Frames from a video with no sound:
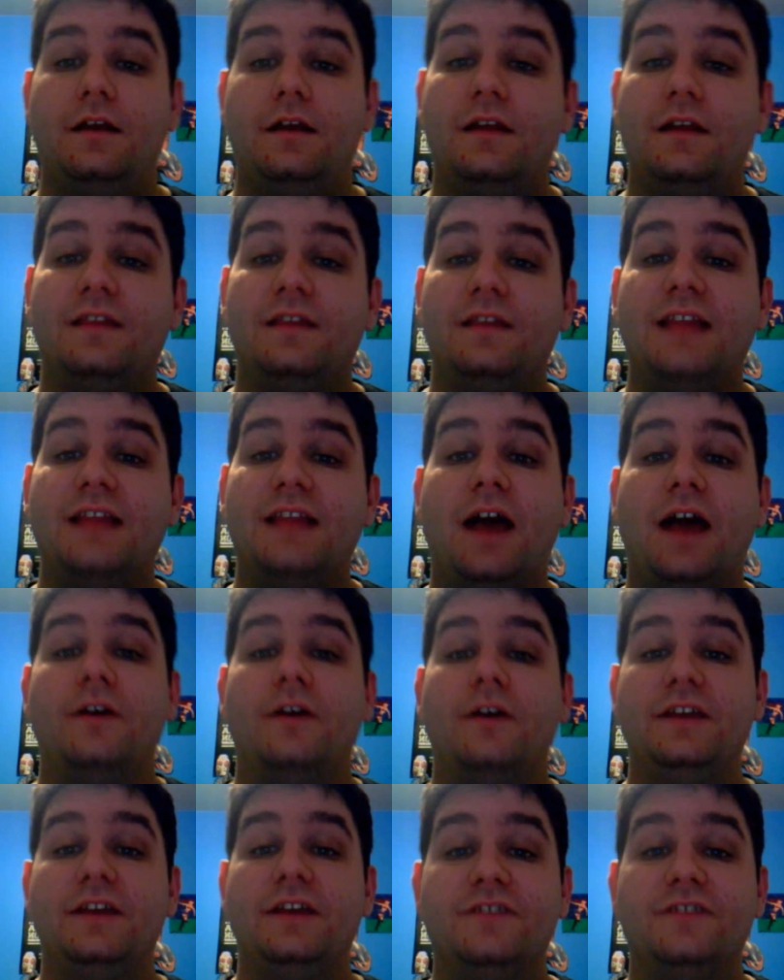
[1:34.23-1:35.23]
Now,
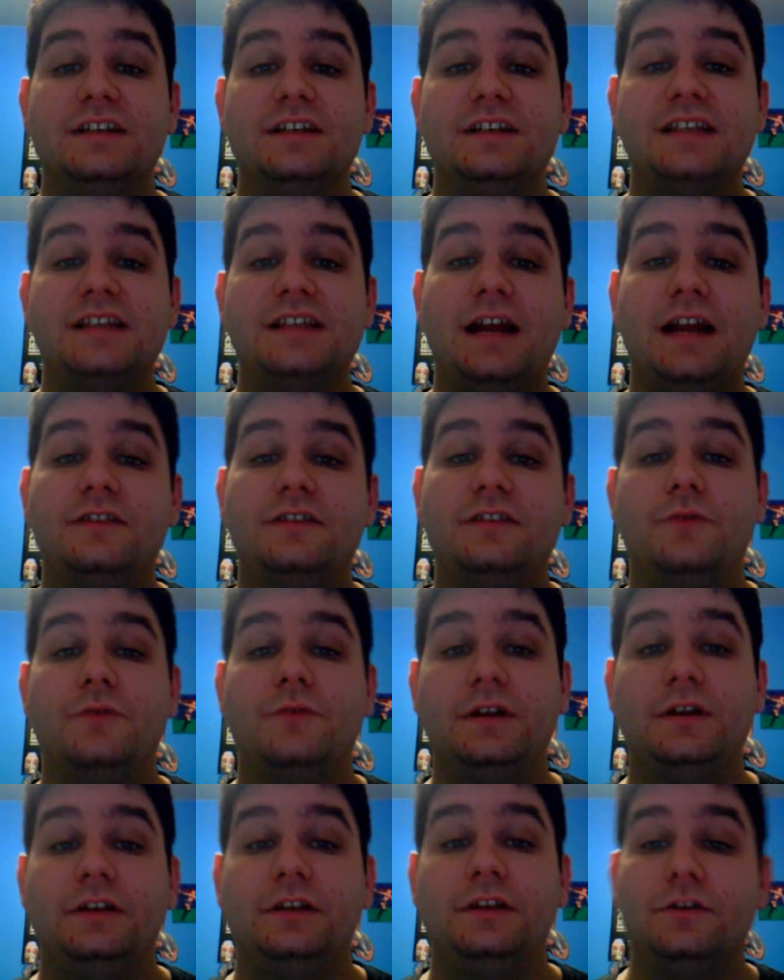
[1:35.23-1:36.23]
if you decided to
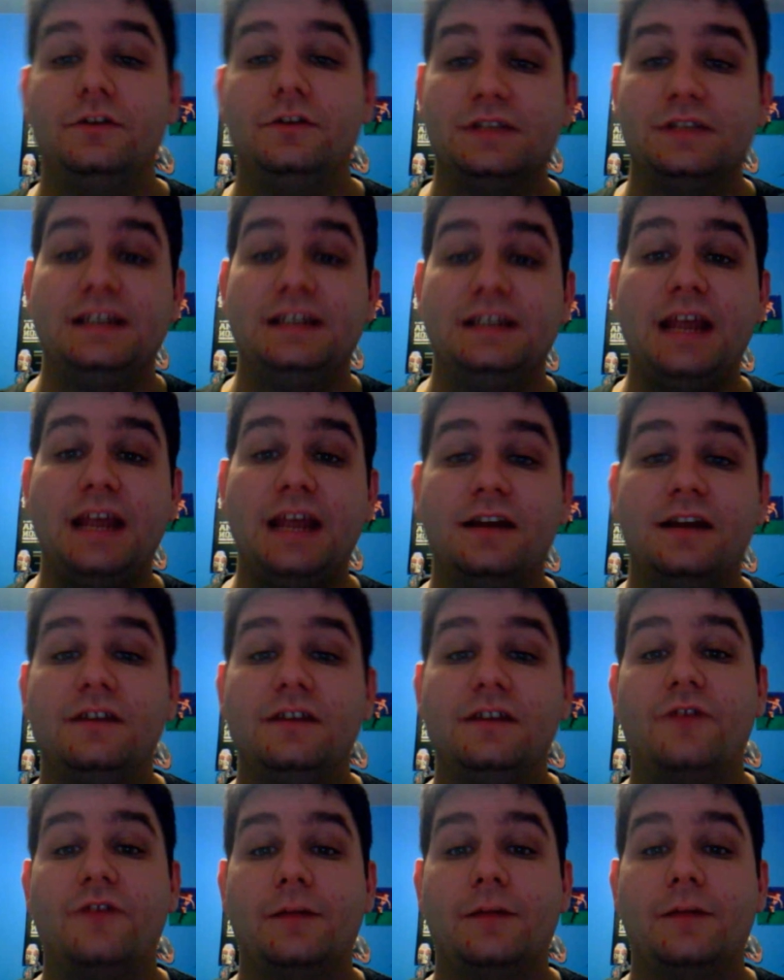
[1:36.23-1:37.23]
regularly use a data
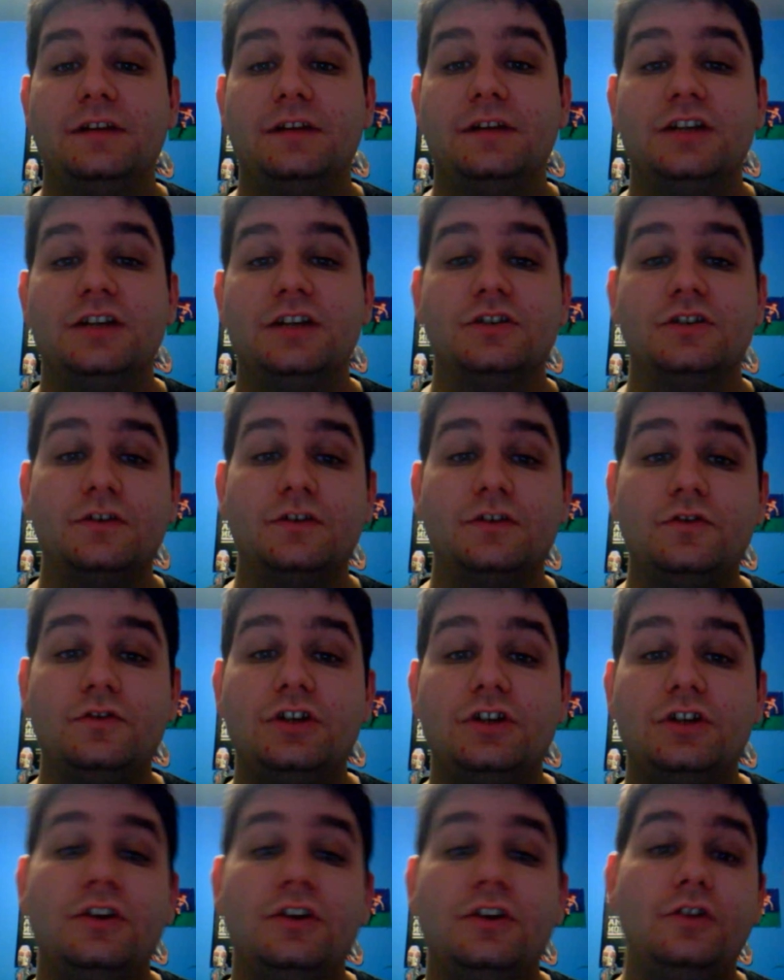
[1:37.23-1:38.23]
defragmentation
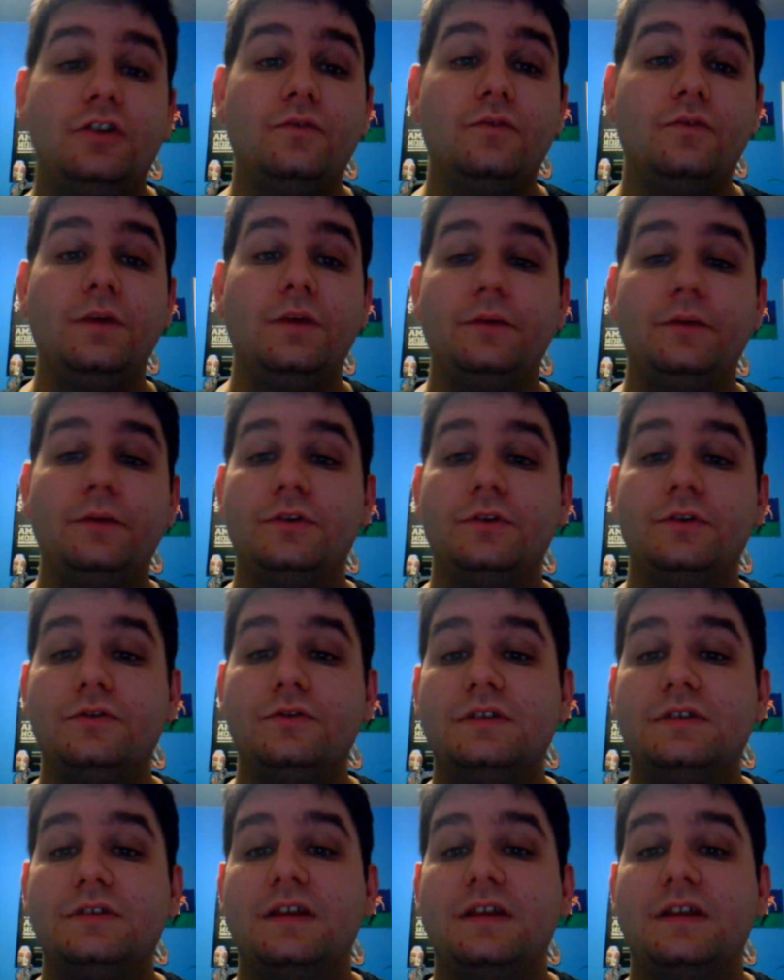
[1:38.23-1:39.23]
solution, you will reduce
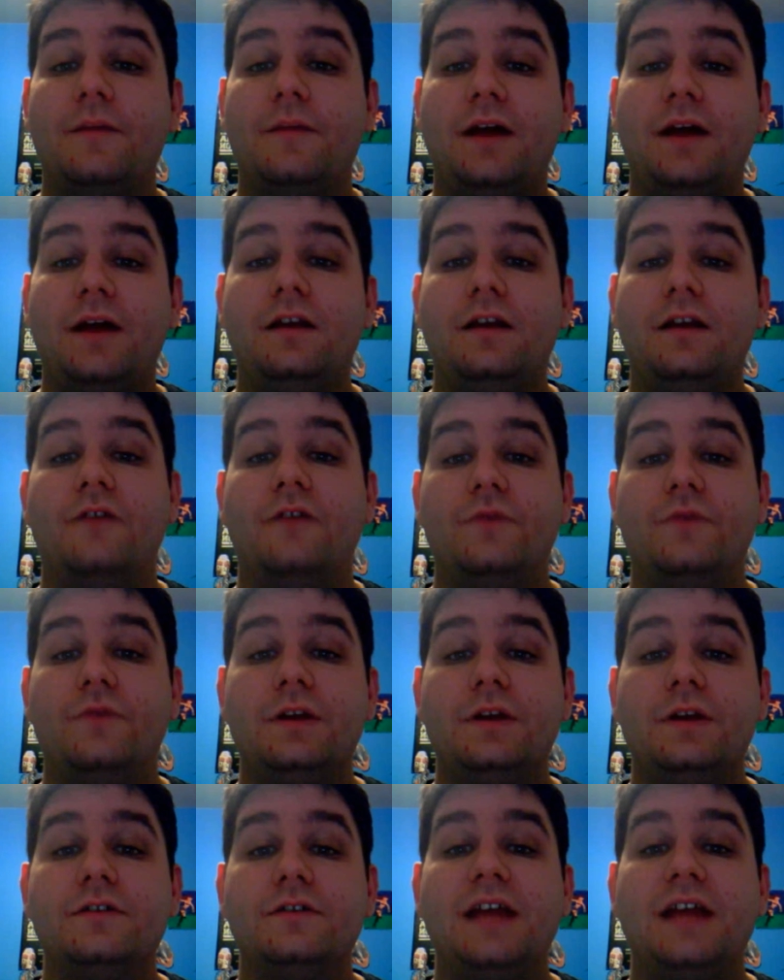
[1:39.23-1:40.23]
the amount of reader
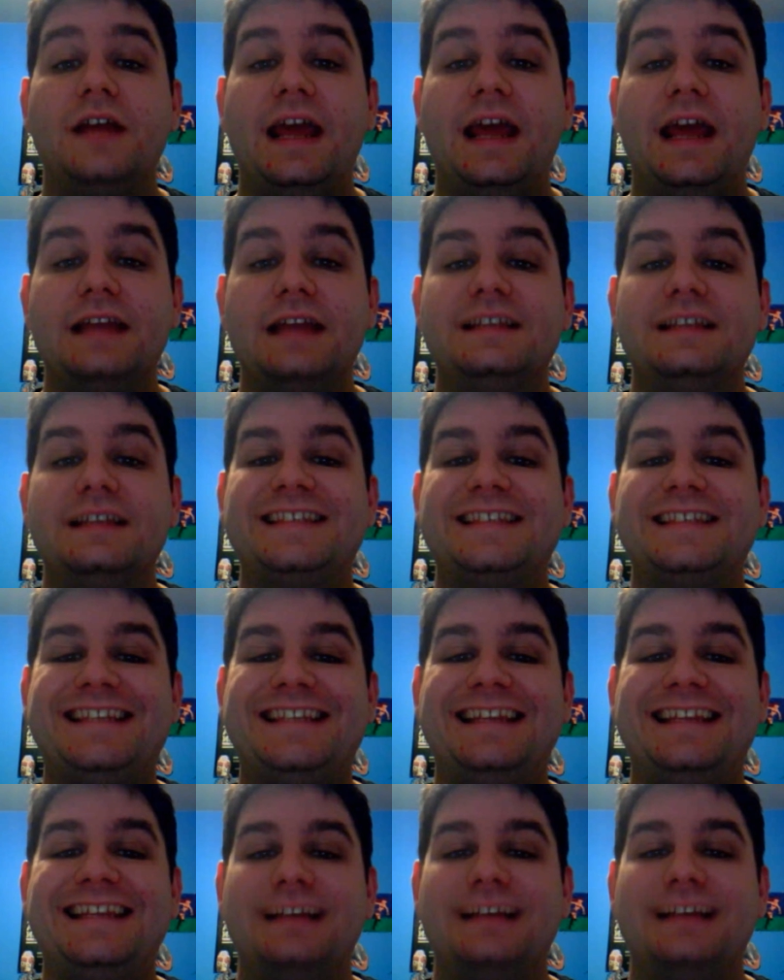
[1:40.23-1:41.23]
head seek
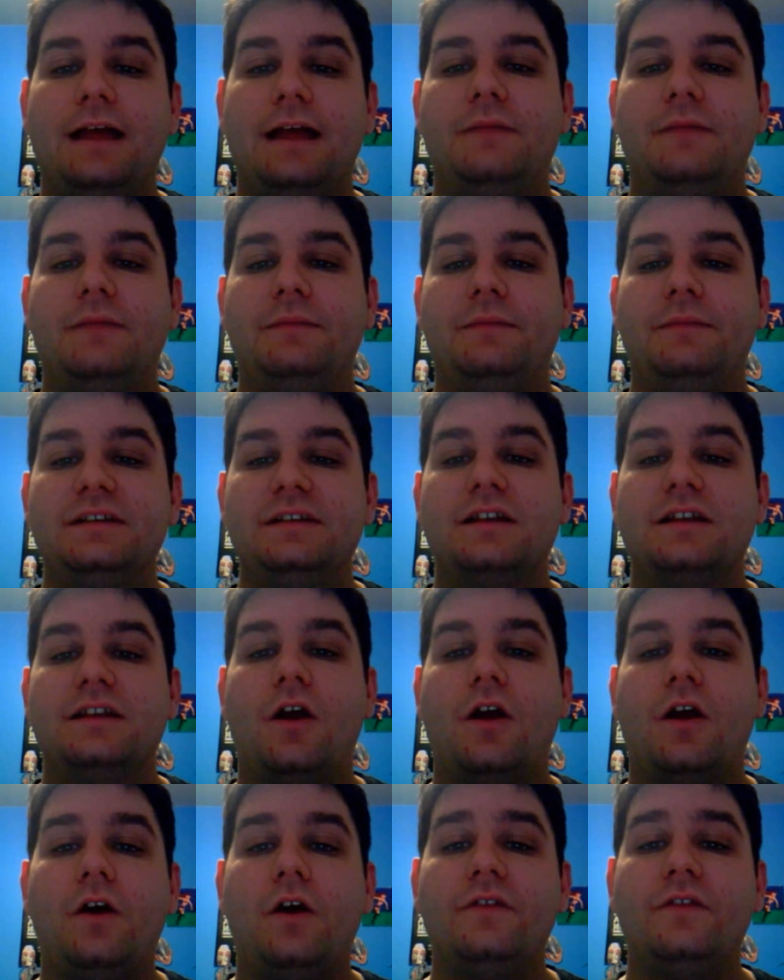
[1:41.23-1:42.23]
time by placing
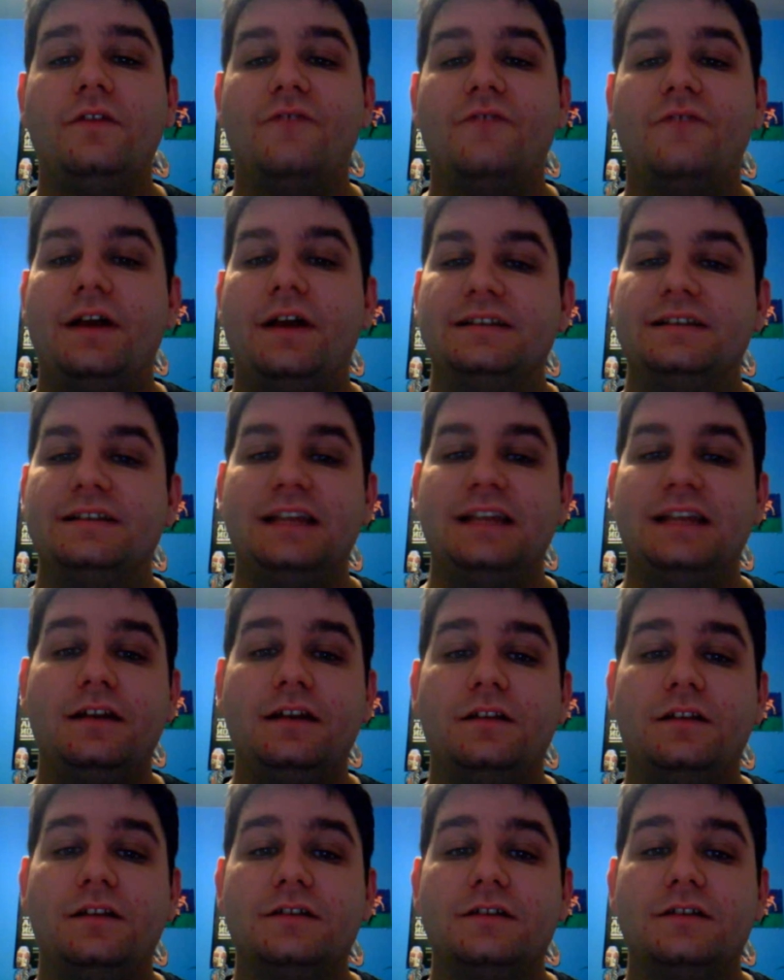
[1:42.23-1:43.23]
all the file's data
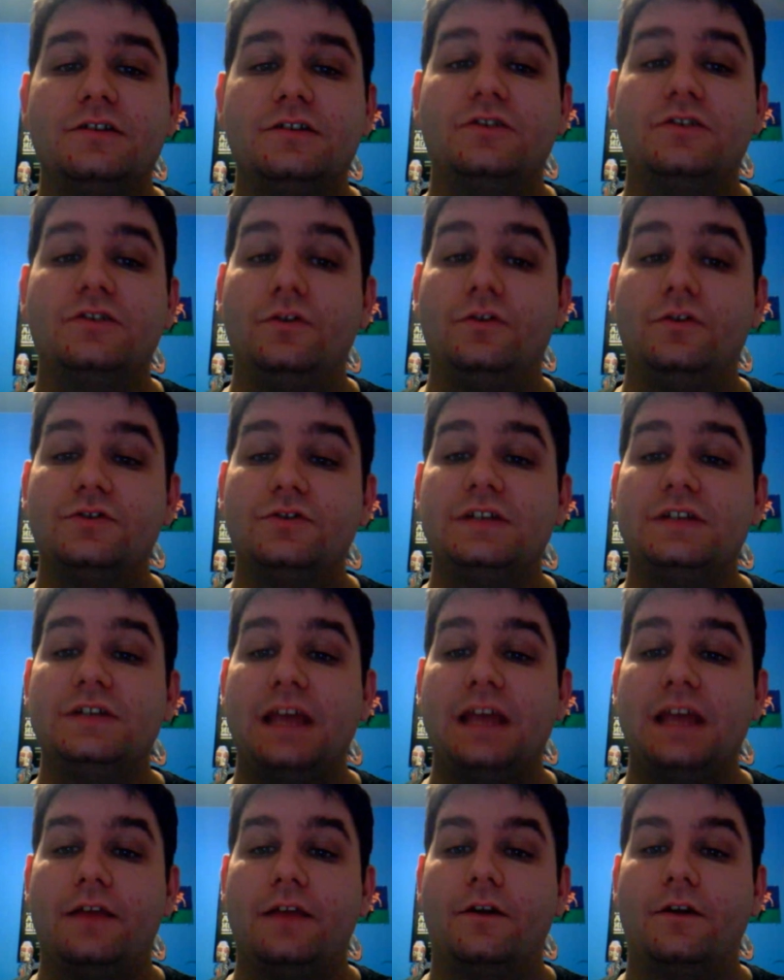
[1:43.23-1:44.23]
clusters closer
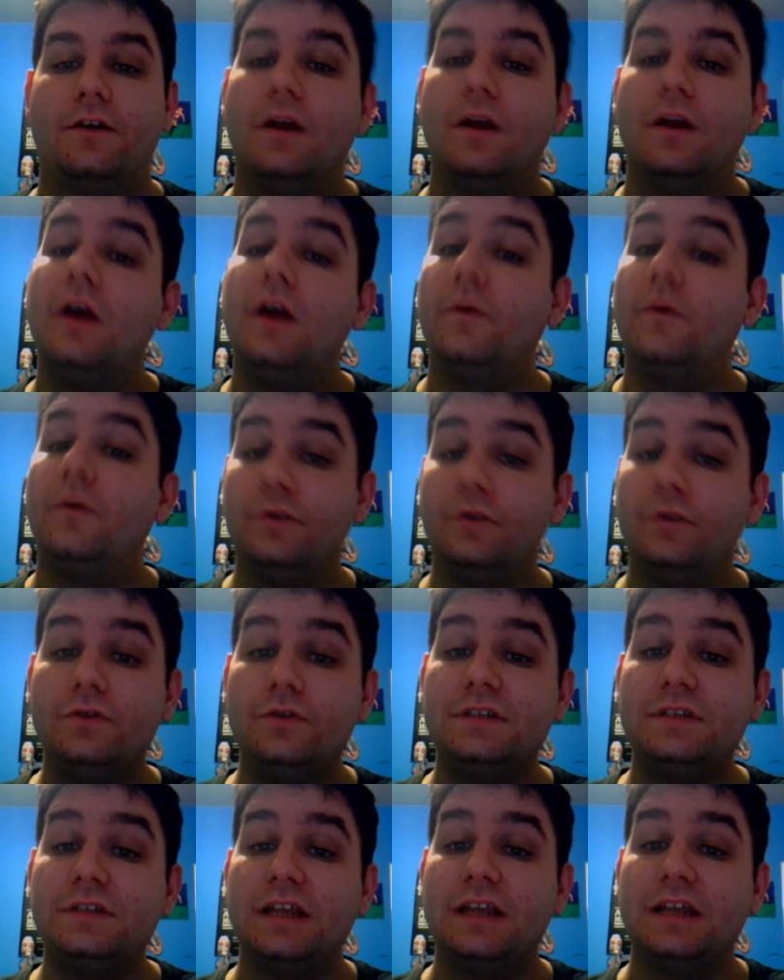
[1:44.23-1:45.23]
together,
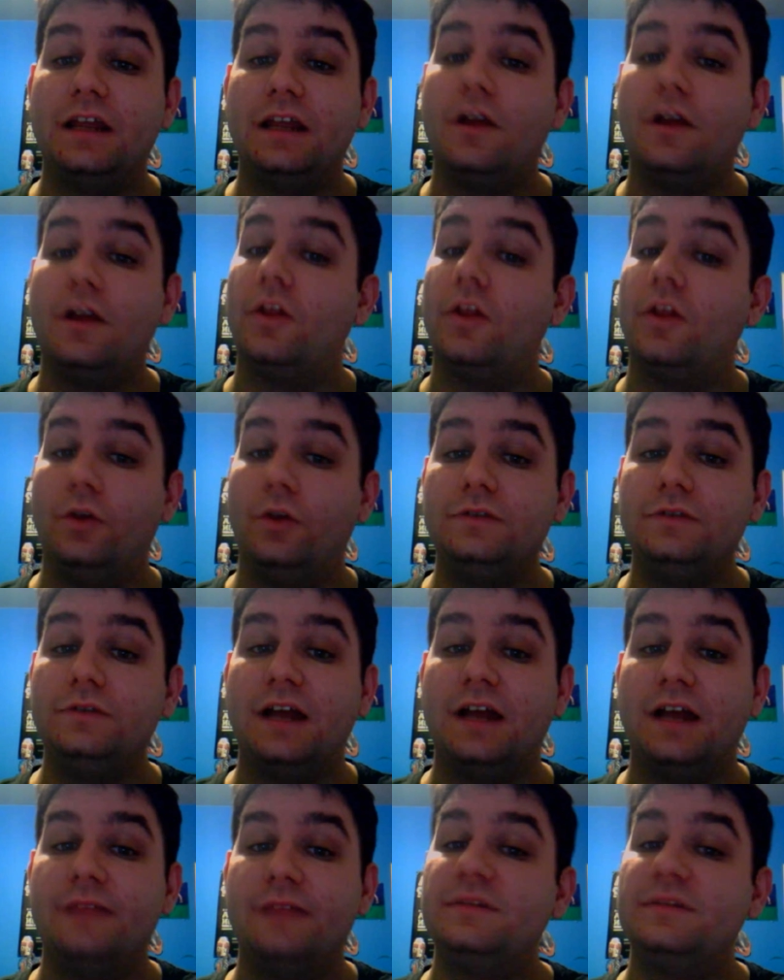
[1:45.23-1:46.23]
reducing load
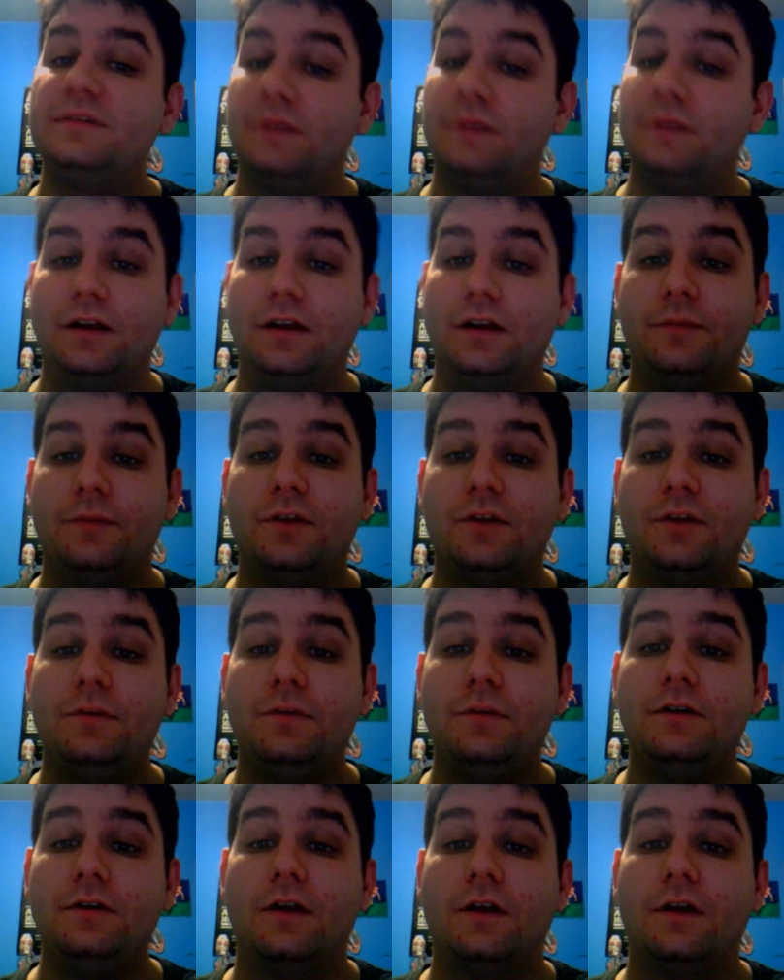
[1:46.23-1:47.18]
time, speeding up your computer.